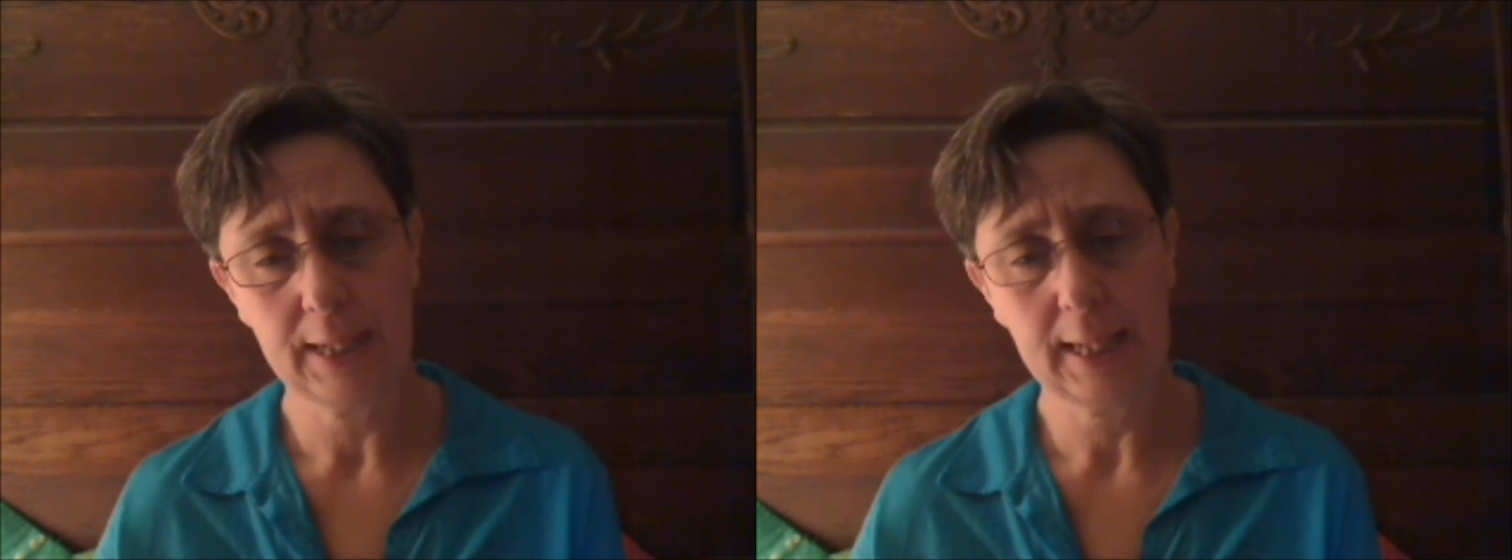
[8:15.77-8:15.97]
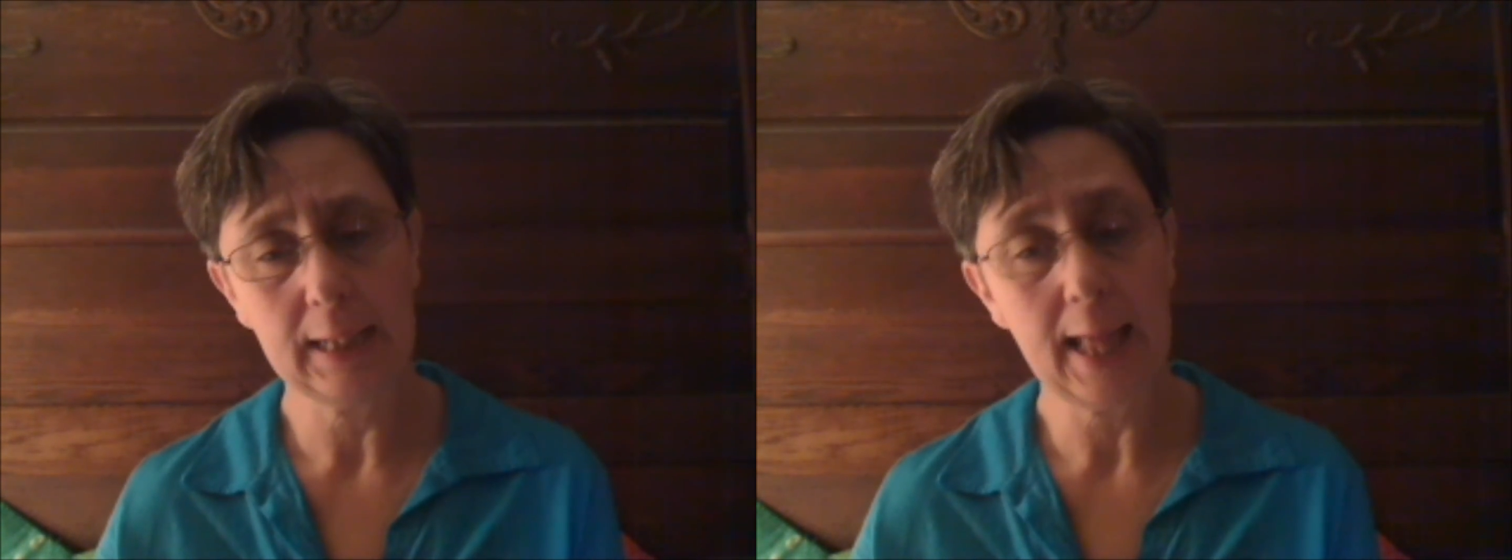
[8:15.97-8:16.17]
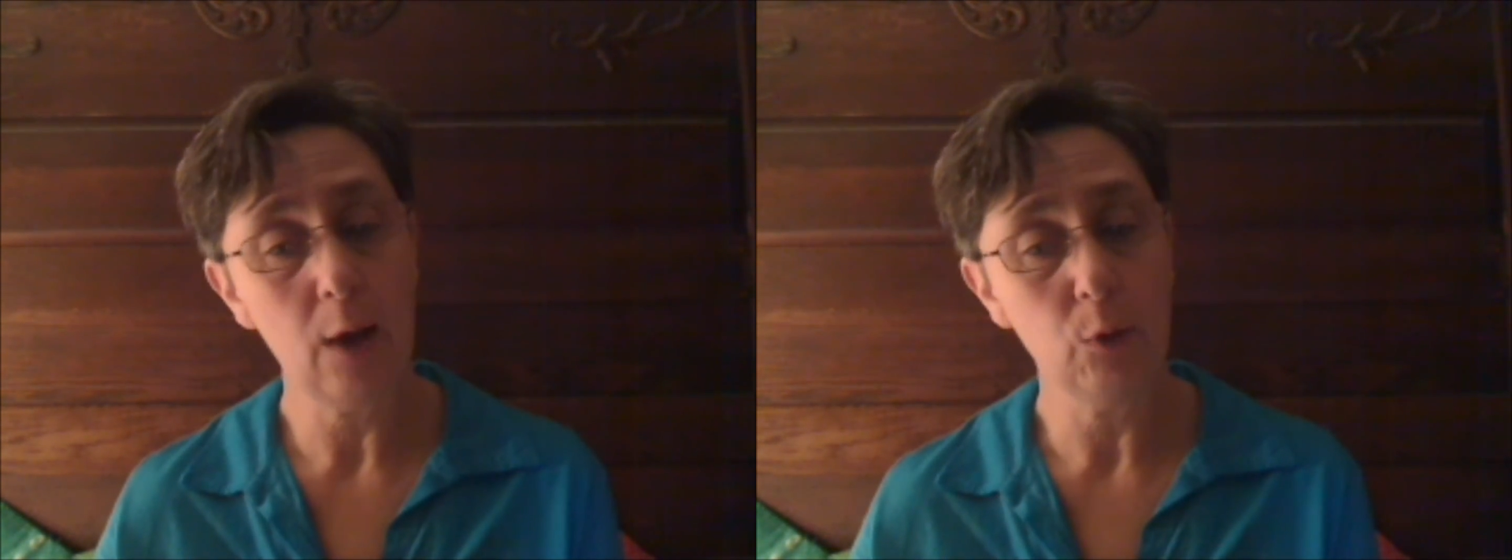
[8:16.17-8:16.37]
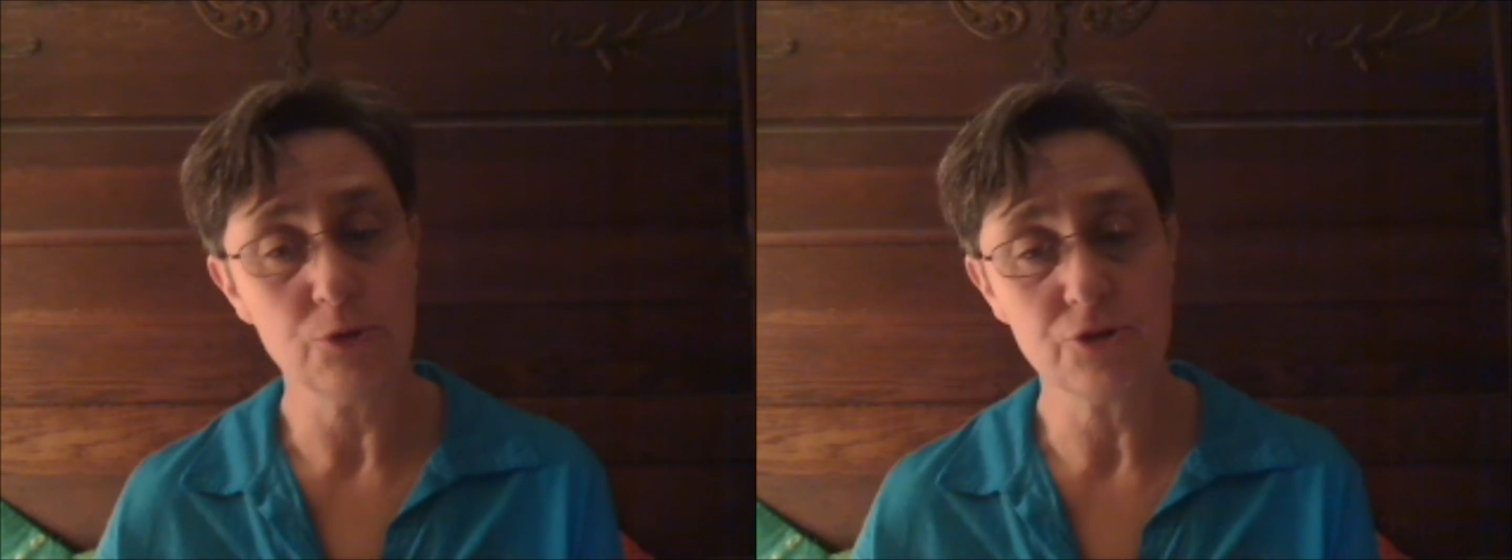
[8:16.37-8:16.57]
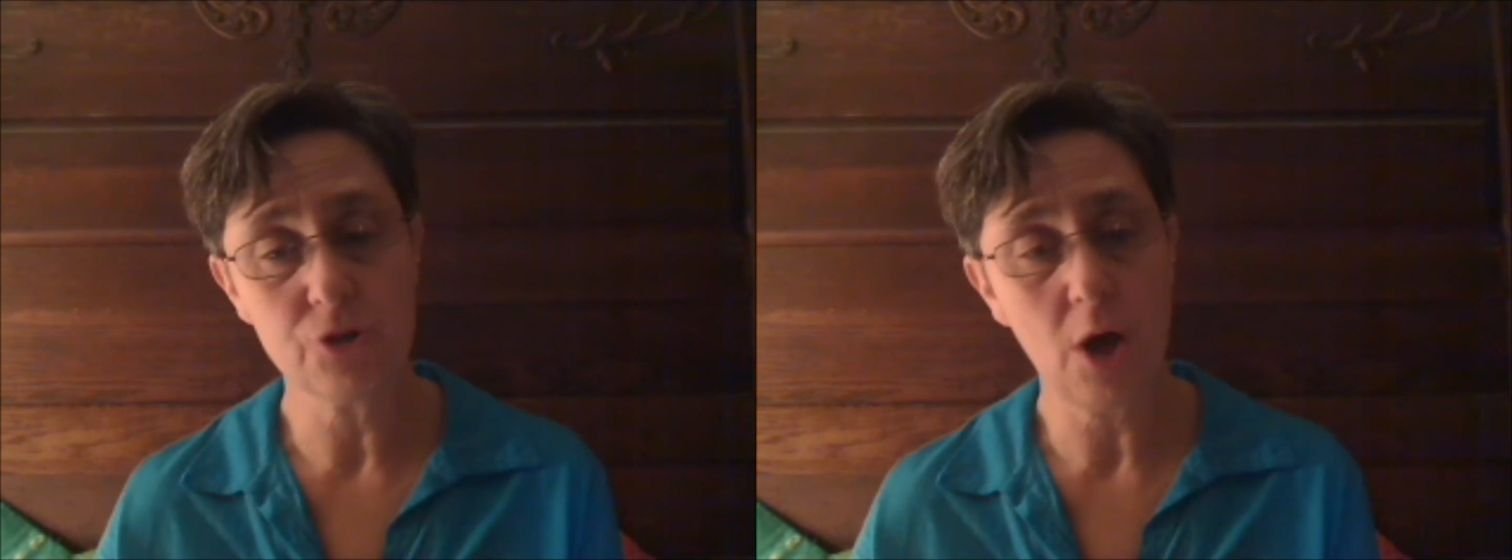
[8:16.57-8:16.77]

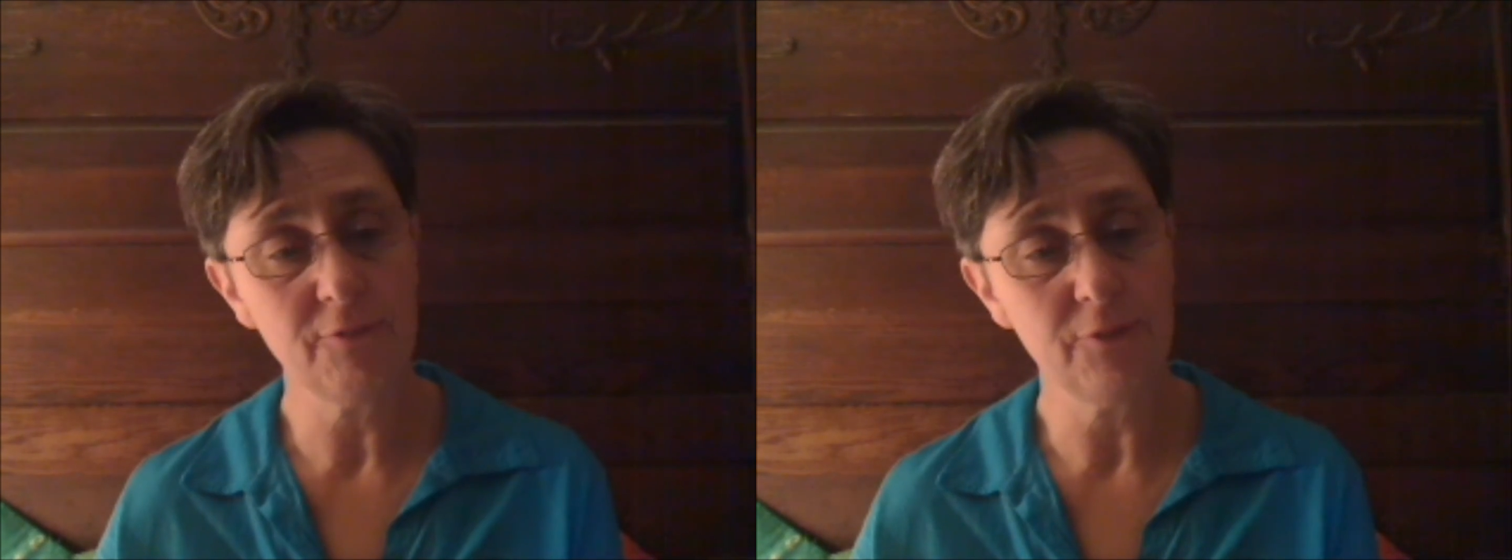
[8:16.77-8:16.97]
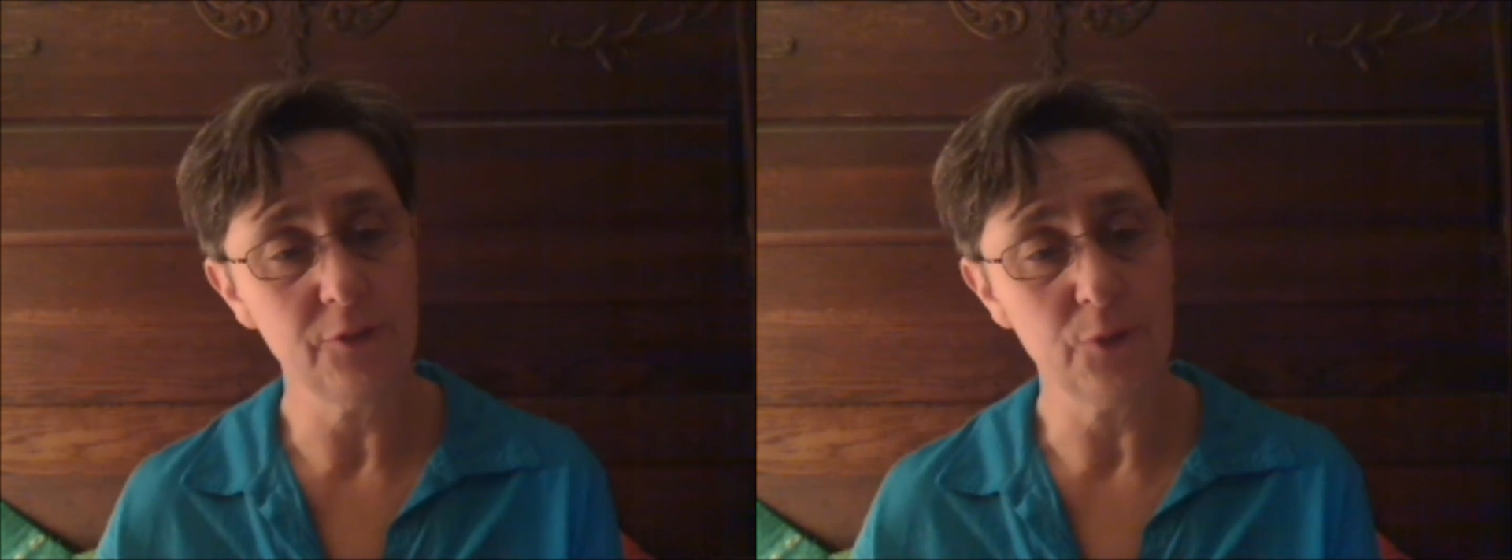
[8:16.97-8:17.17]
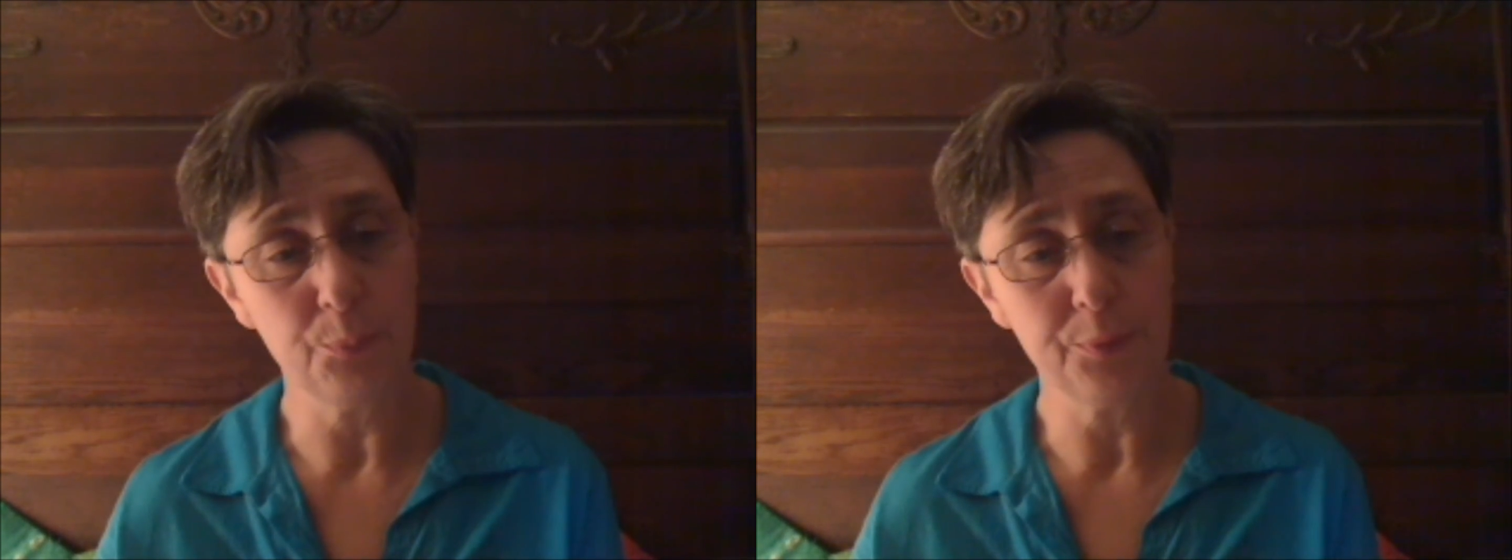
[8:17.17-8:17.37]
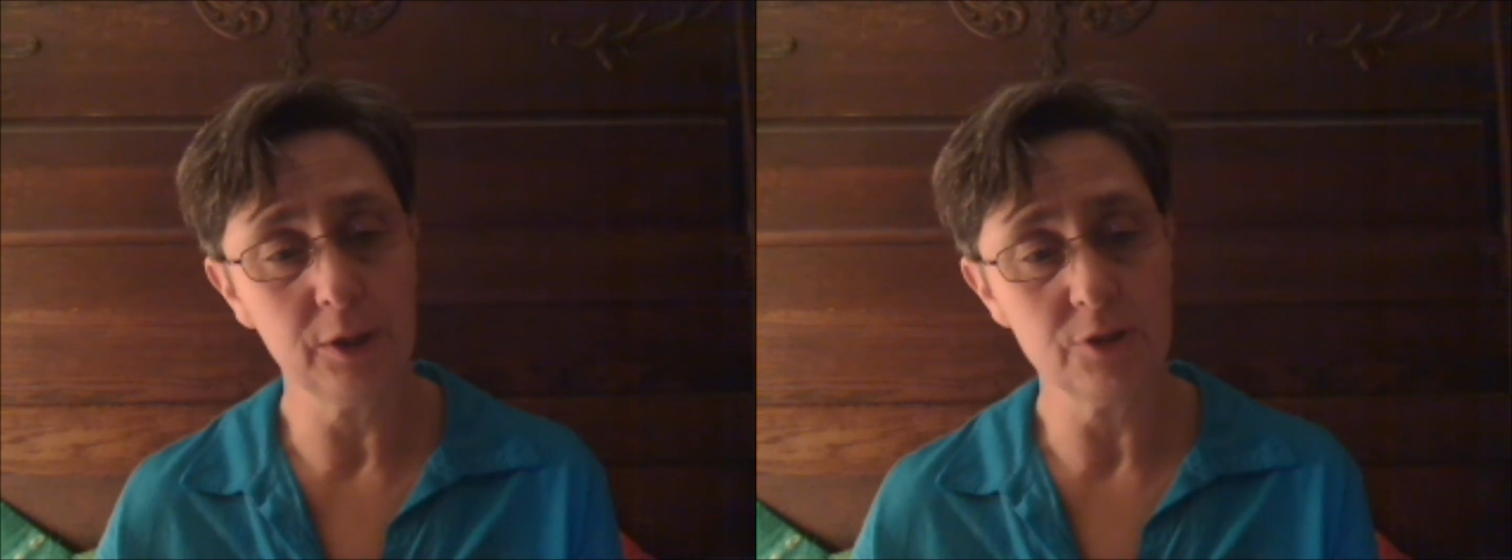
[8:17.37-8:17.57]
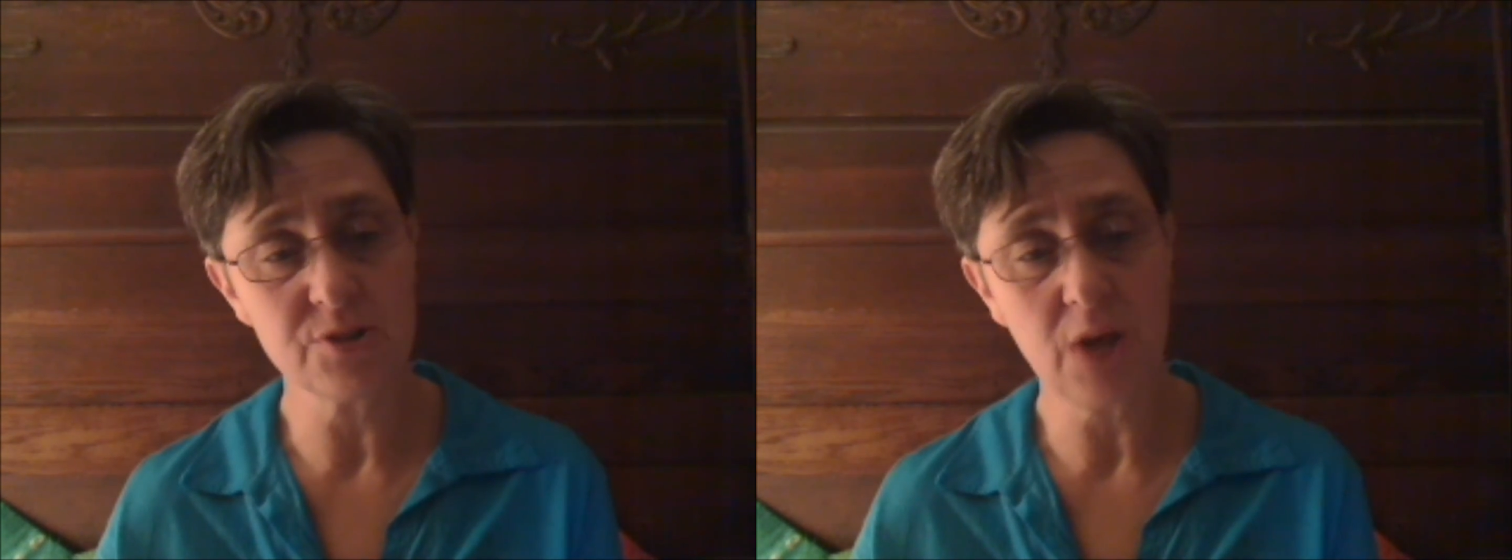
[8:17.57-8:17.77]
Clouds softened the
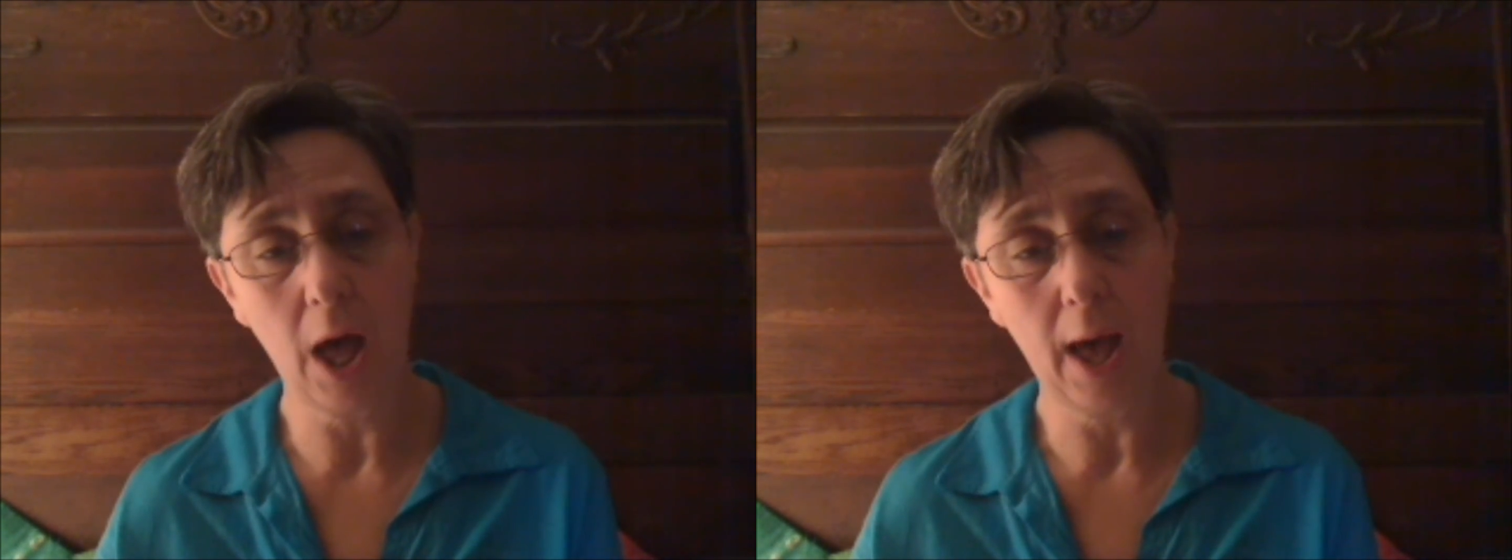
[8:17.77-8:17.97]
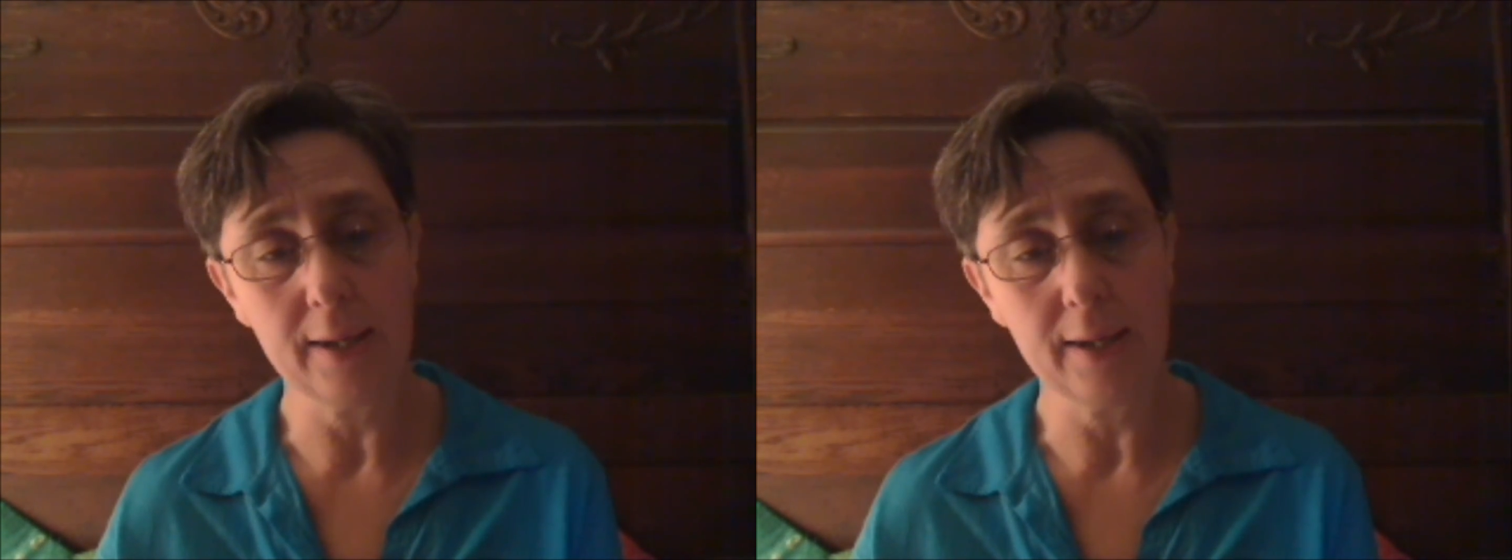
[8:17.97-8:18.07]
brittle sky,